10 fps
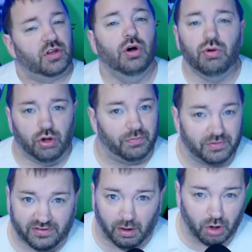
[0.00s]
Who knows?
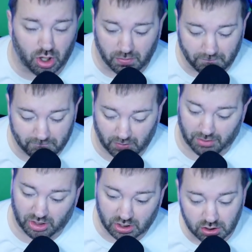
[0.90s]
Summer?
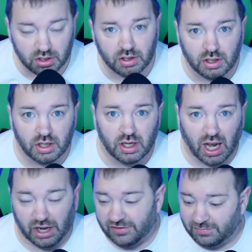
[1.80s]
Maybe.
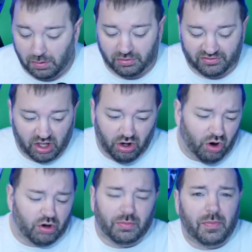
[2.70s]
I know some people are saying,
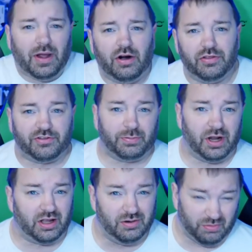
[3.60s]
oh, it'll be better in the
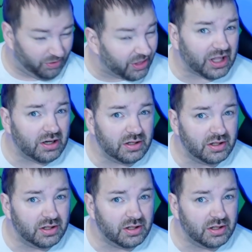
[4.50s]
spring. Will it?